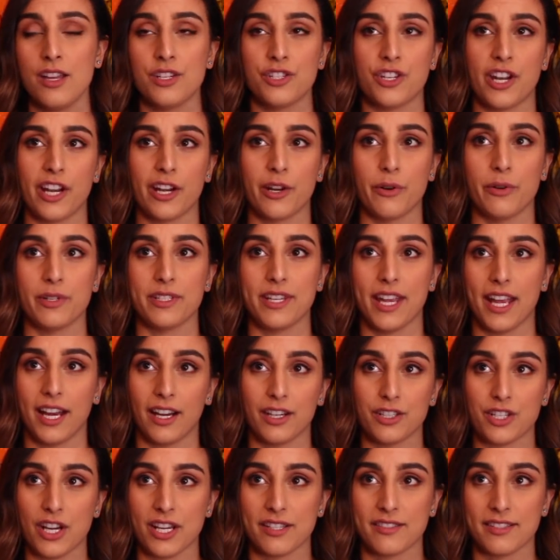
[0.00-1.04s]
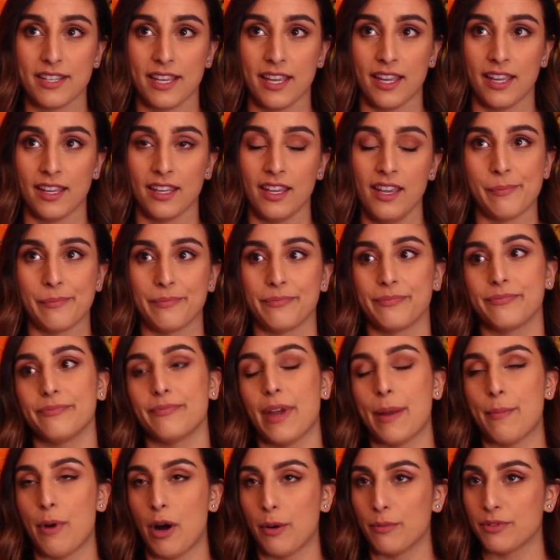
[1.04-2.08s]
Should I go into hairdressing?
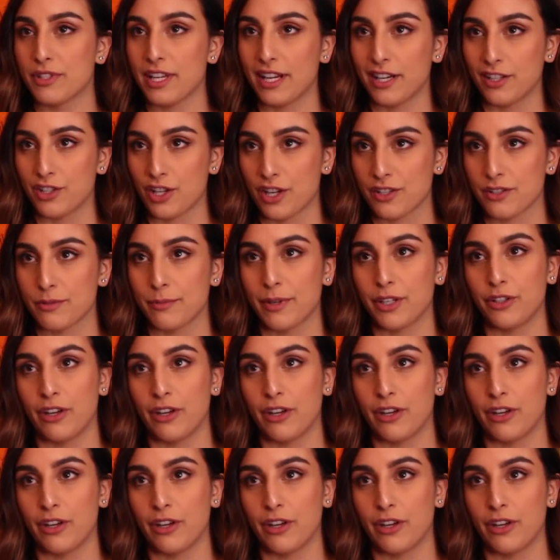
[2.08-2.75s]
My mom was a hairdresser,